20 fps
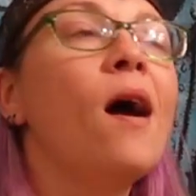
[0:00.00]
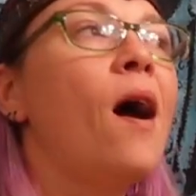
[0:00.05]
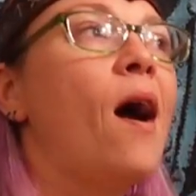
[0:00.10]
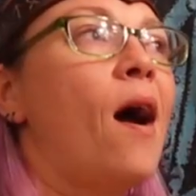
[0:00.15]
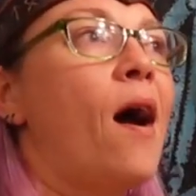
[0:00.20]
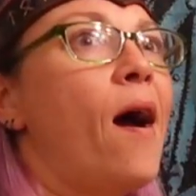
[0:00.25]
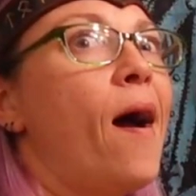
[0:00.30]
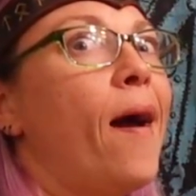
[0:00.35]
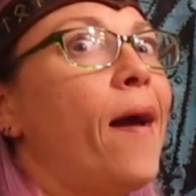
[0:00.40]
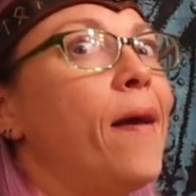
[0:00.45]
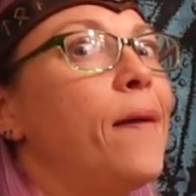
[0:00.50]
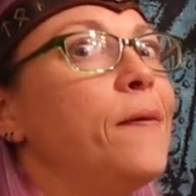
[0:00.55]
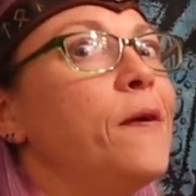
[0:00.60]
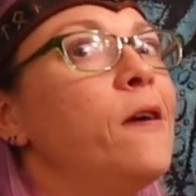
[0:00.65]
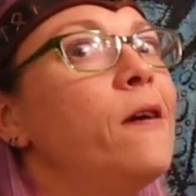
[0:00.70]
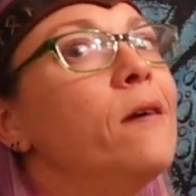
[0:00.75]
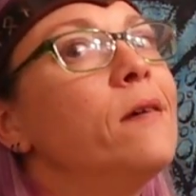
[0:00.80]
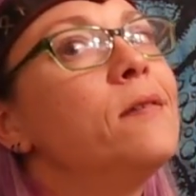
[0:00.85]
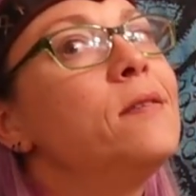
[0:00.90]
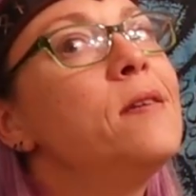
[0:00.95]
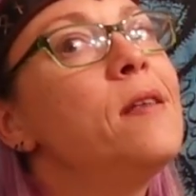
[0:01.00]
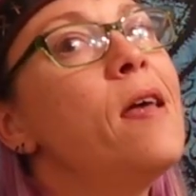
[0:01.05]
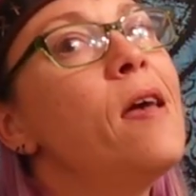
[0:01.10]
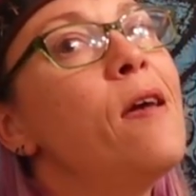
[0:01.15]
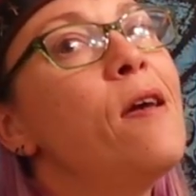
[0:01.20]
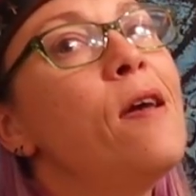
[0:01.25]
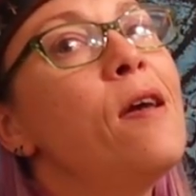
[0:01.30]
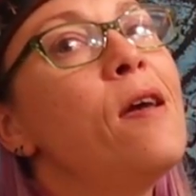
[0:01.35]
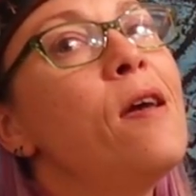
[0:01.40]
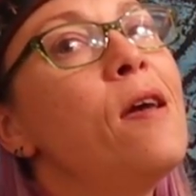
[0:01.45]
I am here
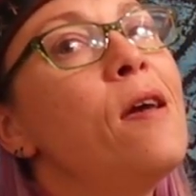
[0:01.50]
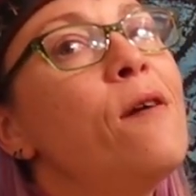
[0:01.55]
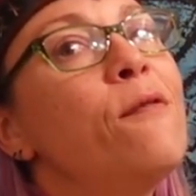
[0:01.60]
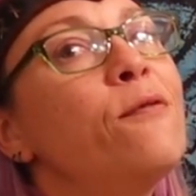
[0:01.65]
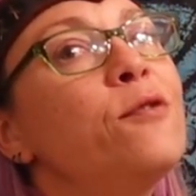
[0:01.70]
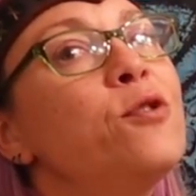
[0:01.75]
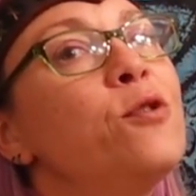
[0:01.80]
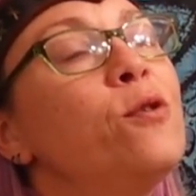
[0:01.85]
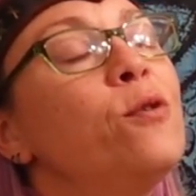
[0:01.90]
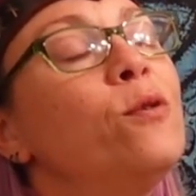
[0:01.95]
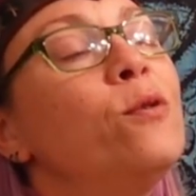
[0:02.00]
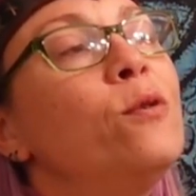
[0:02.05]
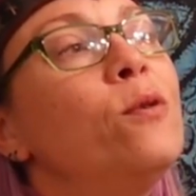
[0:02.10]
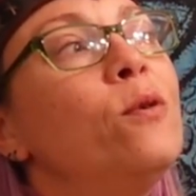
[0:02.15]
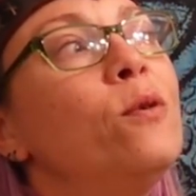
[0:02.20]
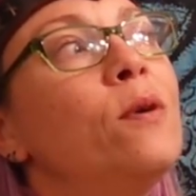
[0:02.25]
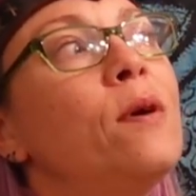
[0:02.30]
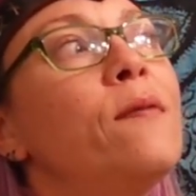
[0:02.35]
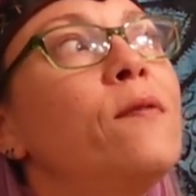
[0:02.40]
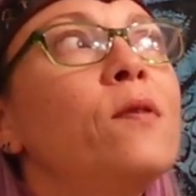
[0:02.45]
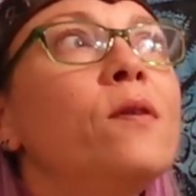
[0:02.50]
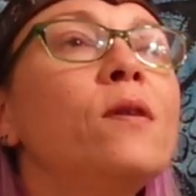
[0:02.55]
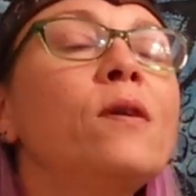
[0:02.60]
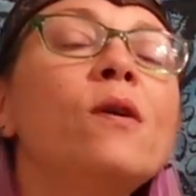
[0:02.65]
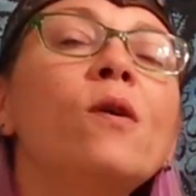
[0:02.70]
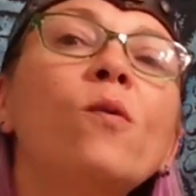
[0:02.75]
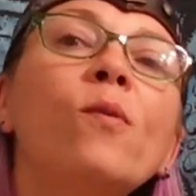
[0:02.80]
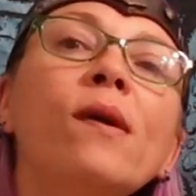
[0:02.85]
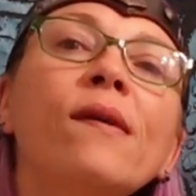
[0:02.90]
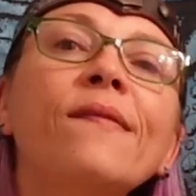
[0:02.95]
today to give you a
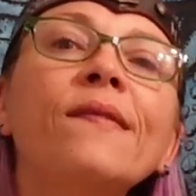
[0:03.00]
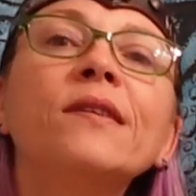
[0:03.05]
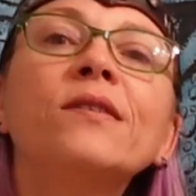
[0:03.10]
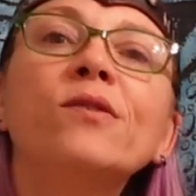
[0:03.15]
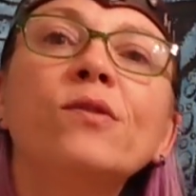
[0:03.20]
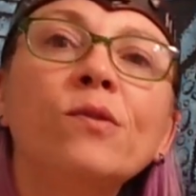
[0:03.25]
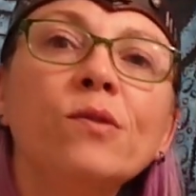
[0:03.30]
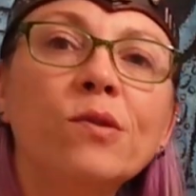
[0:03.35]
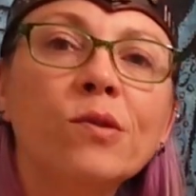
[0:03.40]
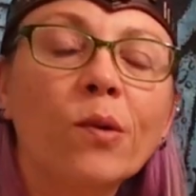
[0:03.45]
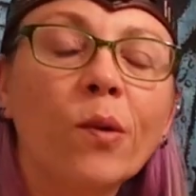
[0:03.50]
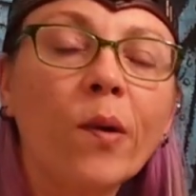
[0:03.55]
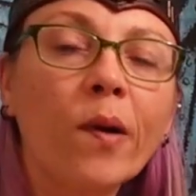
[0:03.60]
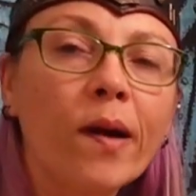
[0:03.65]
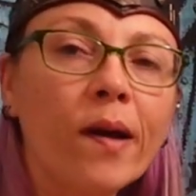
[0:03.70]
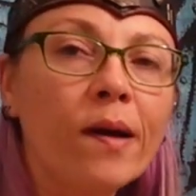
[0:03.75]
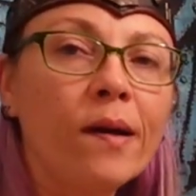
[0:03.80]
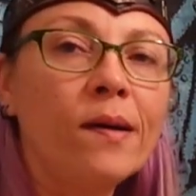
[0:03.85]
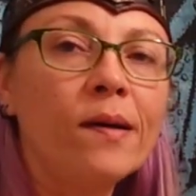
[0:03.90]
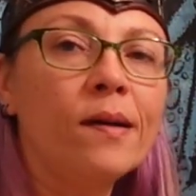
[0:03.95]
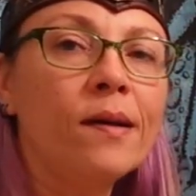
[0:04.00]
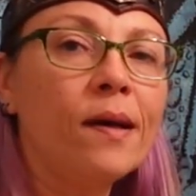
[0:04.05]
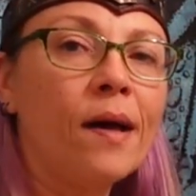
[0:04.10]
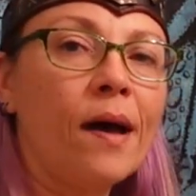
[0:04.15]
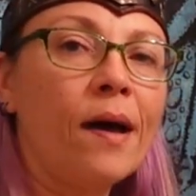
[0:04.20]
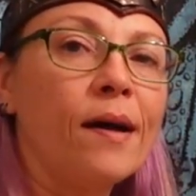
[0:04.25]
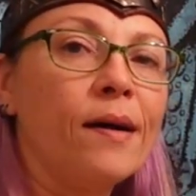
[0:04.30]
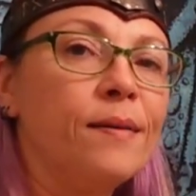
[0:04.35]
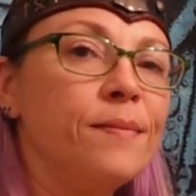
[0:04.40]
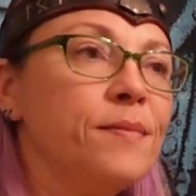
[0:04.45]
little weaving tutorial.
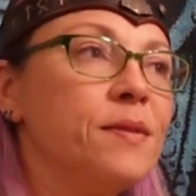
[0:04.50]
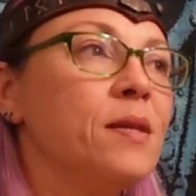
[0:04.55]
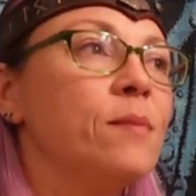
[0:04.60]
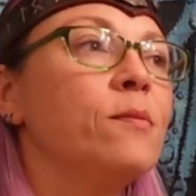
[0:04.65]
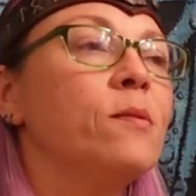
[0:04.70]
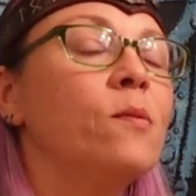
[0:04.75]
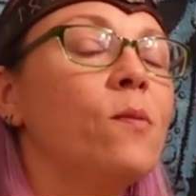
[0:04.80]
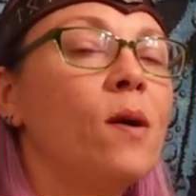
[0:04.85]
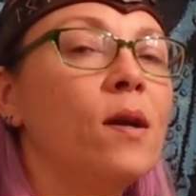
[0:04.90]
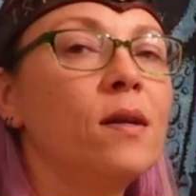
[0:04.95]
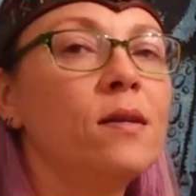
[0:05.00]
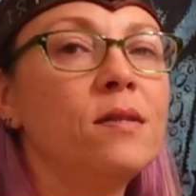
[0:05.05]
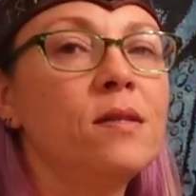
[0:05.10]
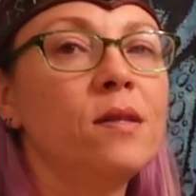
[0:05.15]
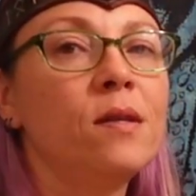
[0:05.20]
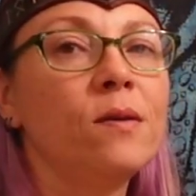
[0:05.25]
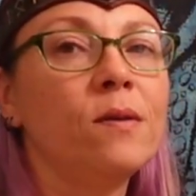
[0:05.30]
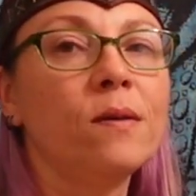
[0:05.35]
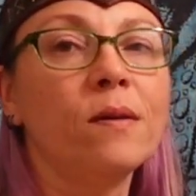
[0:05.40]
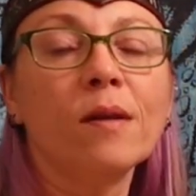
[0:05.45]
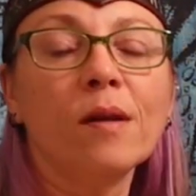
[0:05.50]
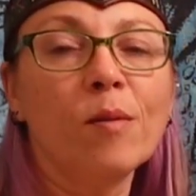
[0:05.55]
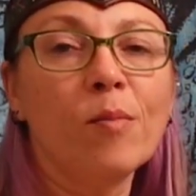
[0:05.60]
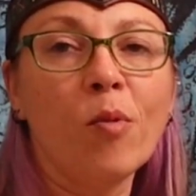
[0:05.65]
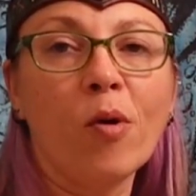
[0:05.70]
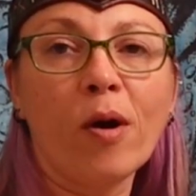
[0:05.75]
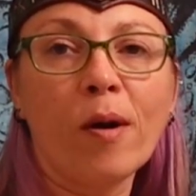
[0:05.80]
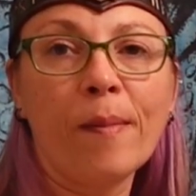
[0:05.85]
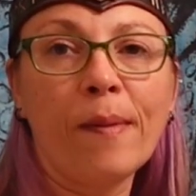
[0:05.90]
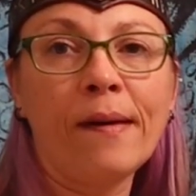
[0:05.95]
Someone wanted to know a little
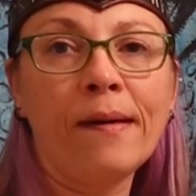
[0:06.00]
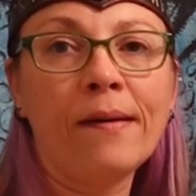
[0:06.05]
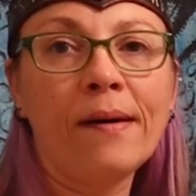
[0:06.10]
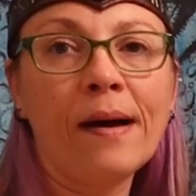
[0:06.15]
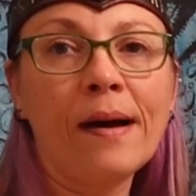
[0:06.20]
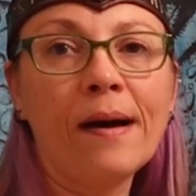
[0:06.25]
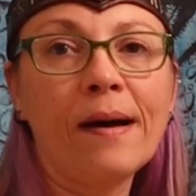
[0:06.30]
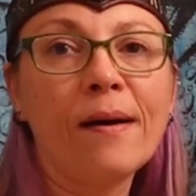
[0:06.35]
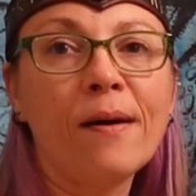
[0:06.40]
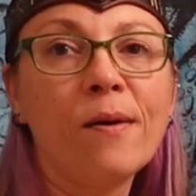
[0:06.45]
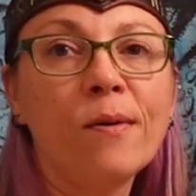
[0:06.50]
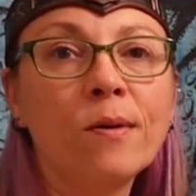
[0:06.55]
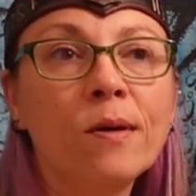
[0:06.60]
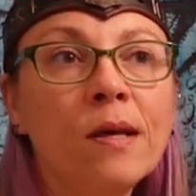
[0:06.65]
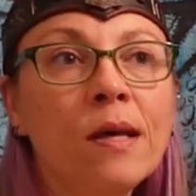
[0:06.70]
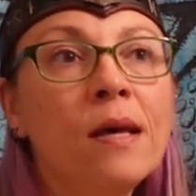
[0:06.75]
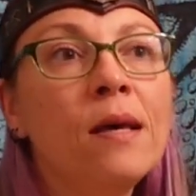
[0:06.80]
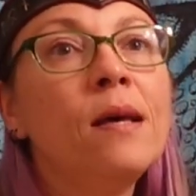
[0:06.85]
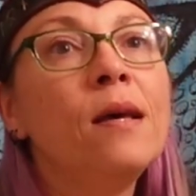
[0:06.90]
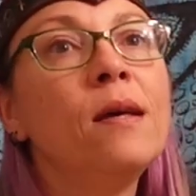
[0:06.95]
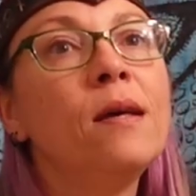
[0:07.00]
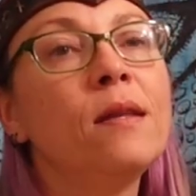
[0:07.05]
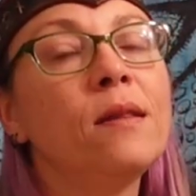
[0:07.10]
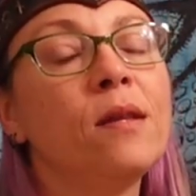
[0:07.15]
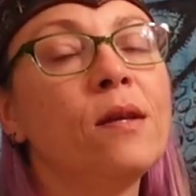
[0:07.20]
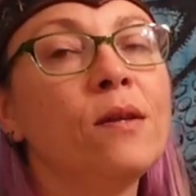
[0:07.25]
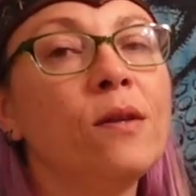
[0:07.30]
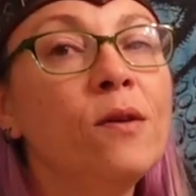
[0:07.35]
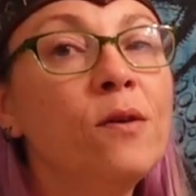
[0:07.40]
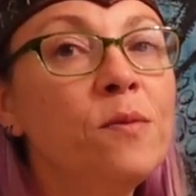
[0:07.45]
more about how
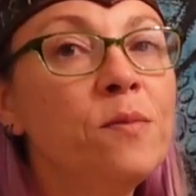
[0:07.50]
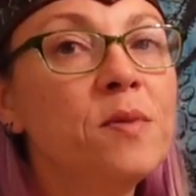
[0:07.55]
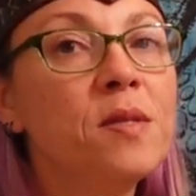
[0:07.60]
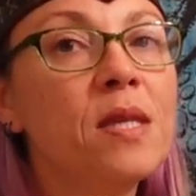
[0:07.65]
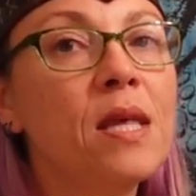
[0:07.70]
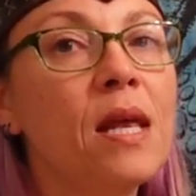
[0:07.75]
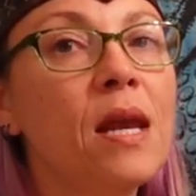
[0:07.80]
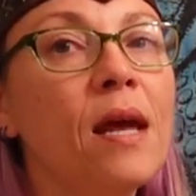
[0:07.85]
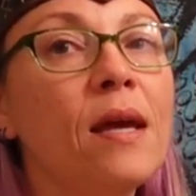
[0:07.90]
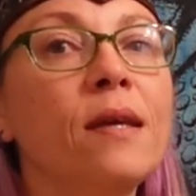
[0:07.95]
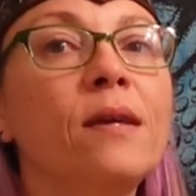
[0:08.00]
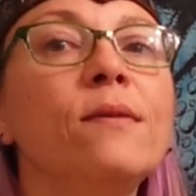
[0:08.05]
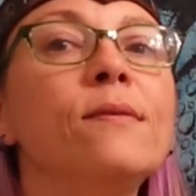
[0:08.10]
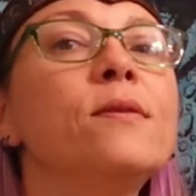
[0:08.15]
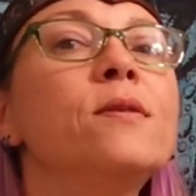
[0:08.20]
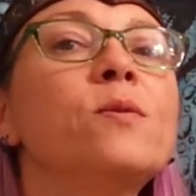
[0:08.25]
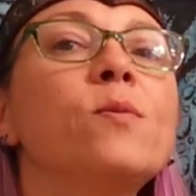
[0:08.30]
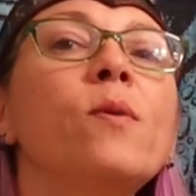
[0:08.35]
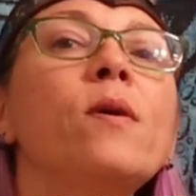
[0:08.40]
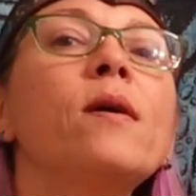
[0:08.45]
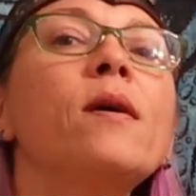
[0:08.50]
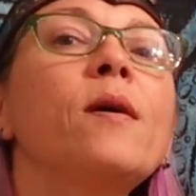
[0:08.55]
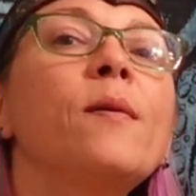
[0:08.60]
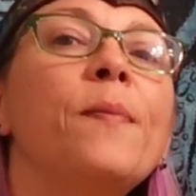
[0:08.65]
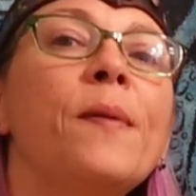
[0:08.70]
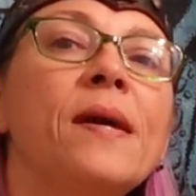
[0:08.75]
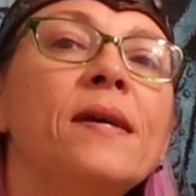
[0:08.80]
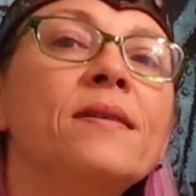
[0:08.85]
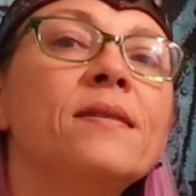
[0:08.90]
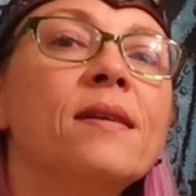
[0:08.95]
the looms that I use work
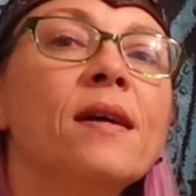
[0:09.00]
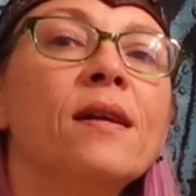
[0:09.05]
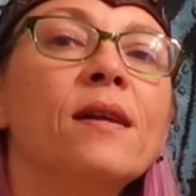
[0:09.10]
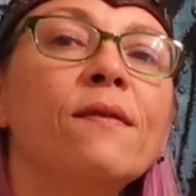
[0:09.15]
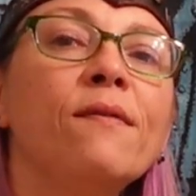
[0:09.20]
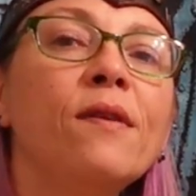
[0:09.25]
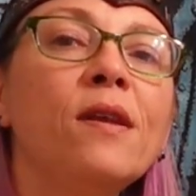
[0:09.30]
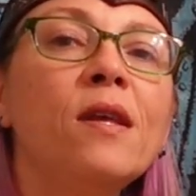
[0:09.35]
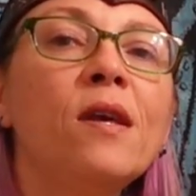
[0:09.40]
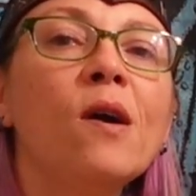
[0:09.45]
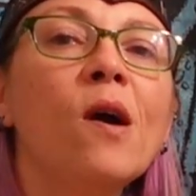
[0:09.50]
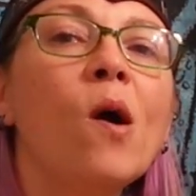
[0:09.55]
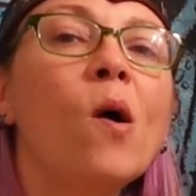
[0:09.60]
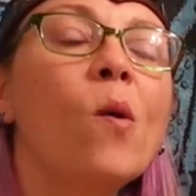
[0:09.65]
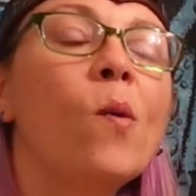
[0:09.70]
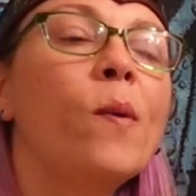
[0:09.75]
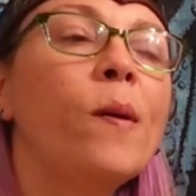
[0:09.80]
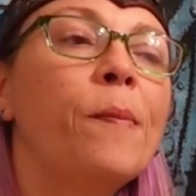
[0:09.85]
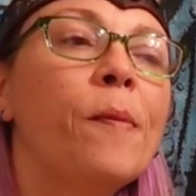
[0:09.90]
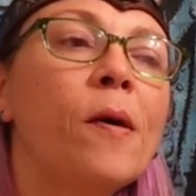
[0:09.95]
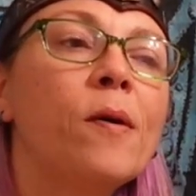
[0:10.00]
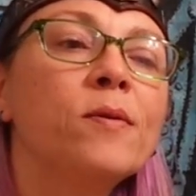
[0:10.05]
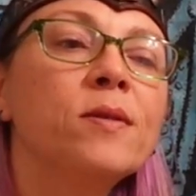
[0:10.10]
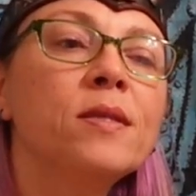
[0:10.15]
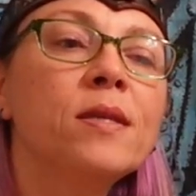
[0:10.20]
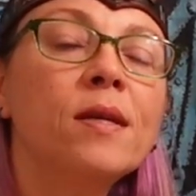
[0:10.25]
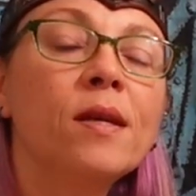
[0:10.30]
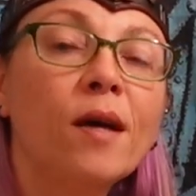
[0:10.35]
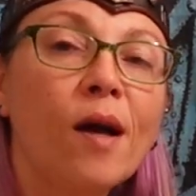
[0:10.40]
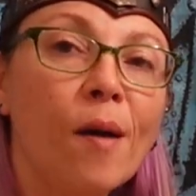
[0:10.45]
based on a video we
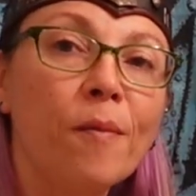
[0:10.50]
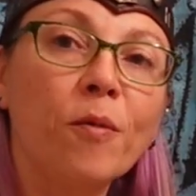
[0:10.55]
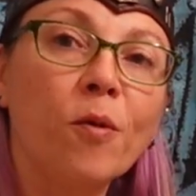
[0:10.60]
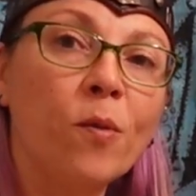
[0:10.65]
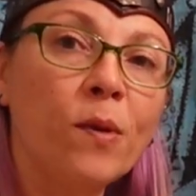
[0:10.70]
posted a couple